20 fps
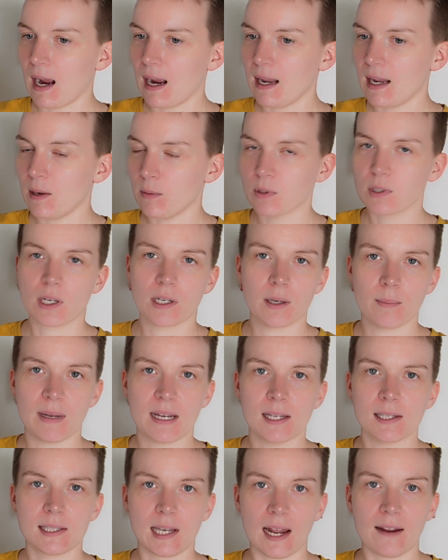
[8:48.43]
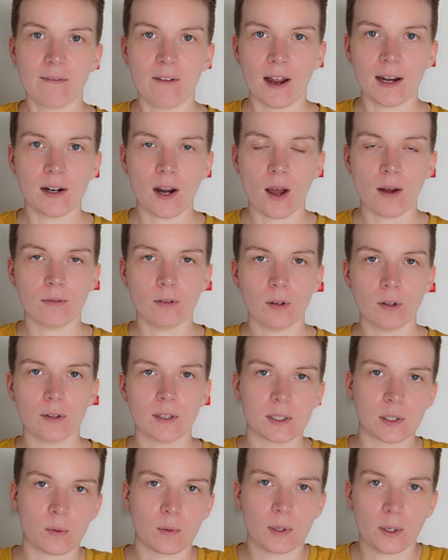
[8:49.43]
it was going to be a sci-fi novel.
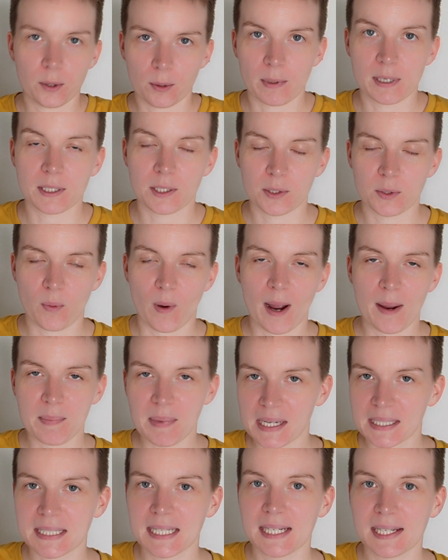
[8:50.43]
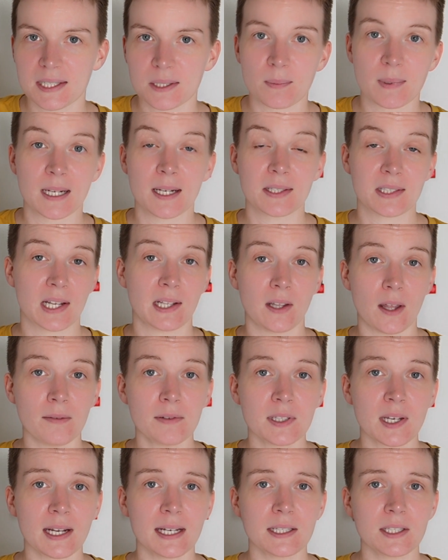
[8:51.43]
That's one of the reasons why I picked it, is because I love
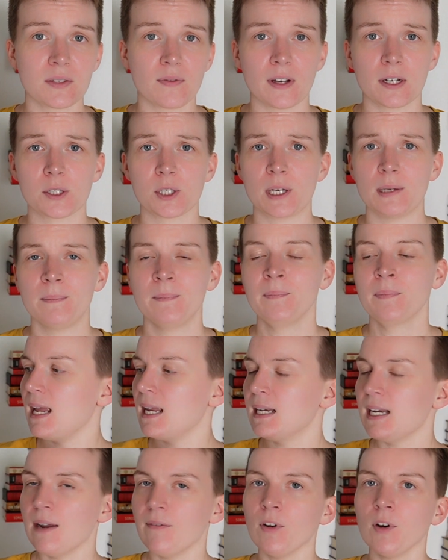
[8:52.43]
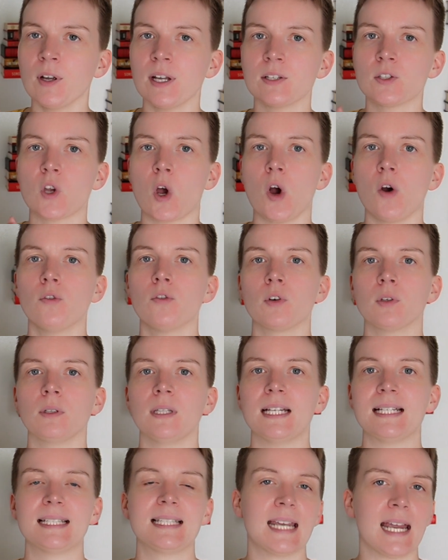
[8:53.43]
science fiction. It never gets
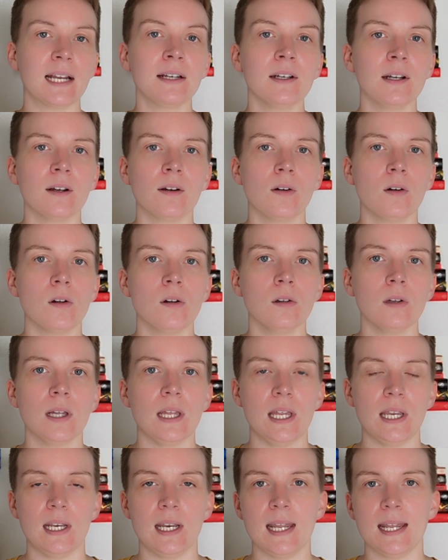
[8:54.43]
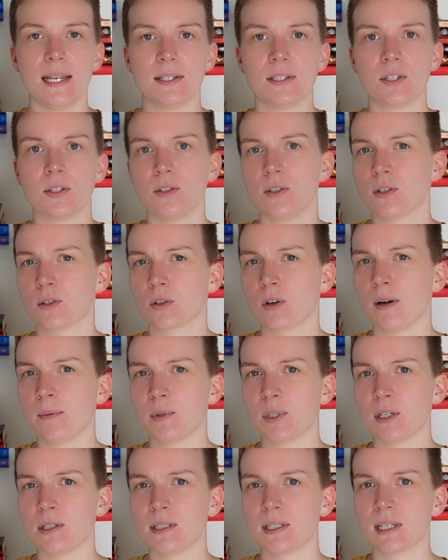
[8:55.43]
overly technical in its
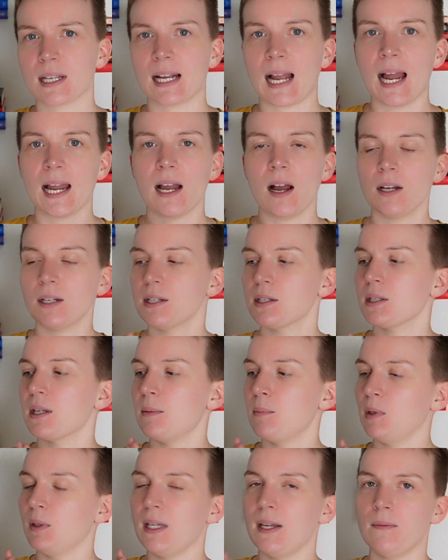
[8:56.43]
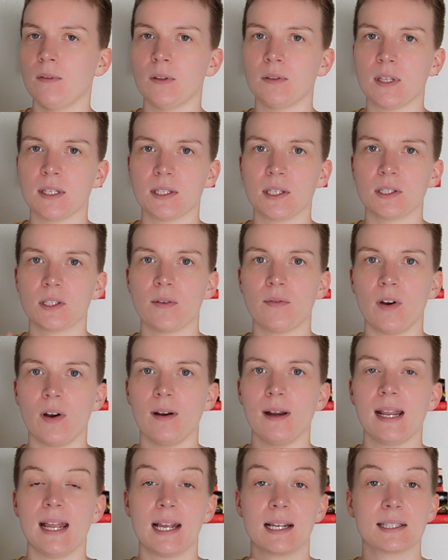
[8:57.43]
descriptions. Like, I honestly believe that this is a
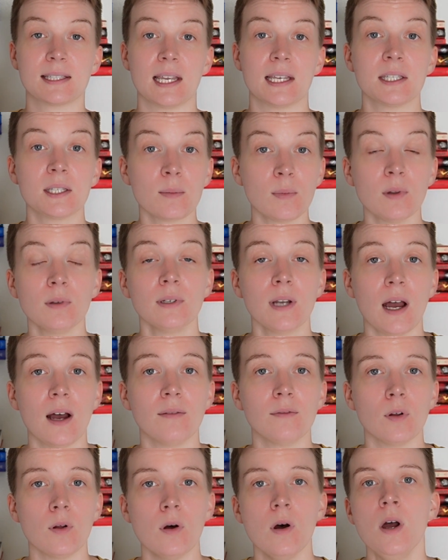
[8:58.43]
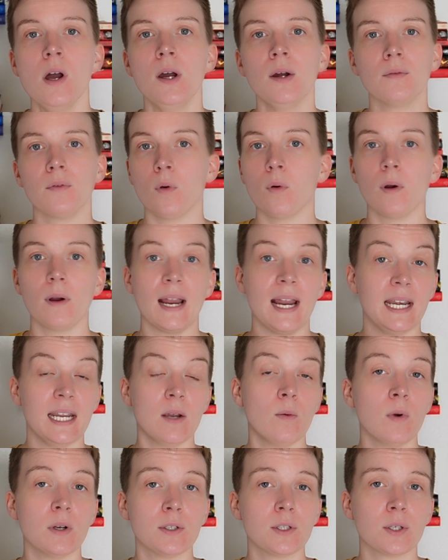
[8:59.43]
very accessible novel for
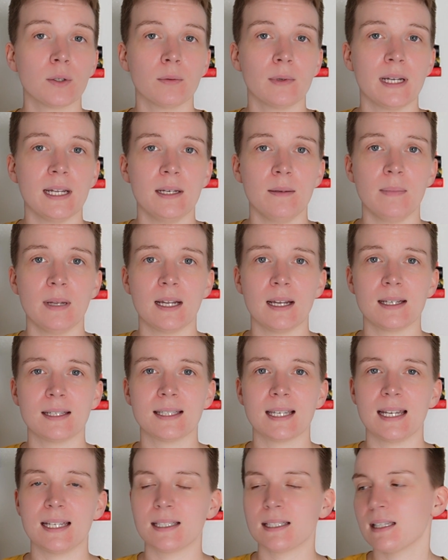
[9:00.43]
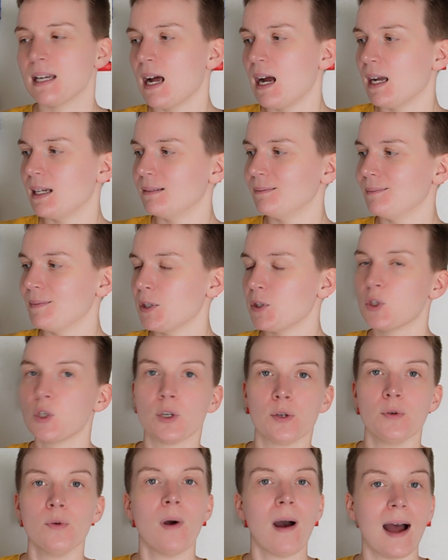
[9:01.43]
anyone to read because it's not
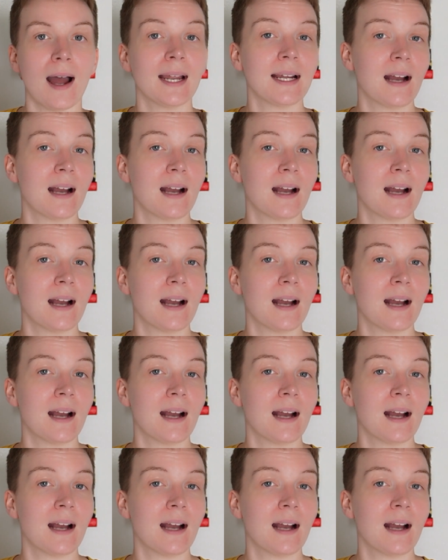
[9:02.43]
too high